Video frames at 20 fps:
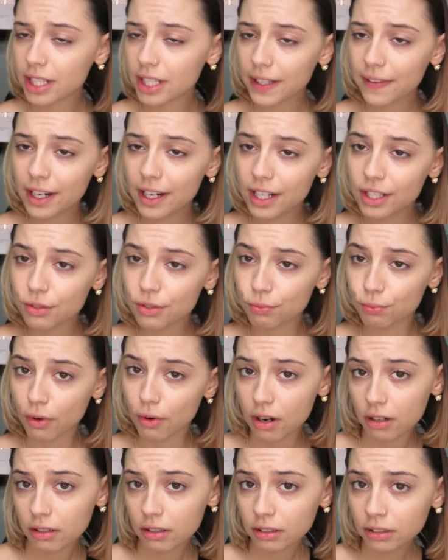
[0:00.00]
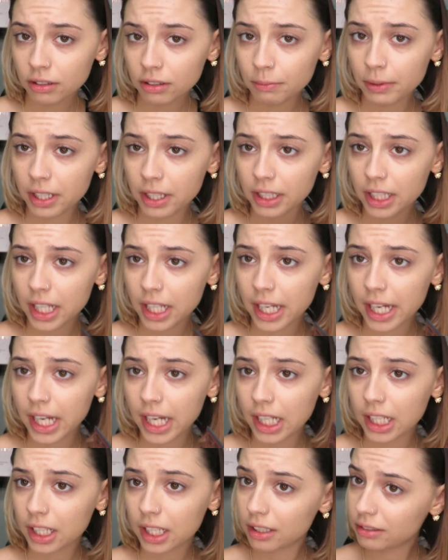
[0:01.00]
not saying that it's wrong, but
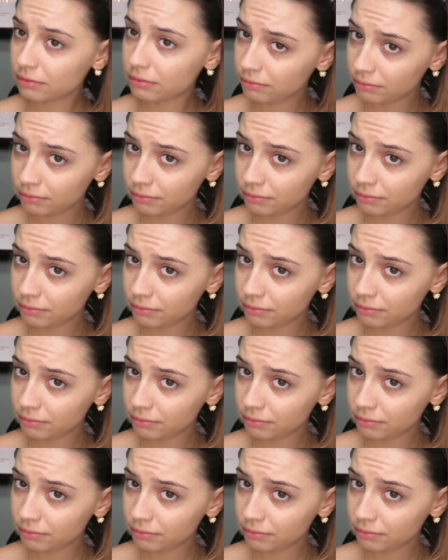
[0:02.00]
like,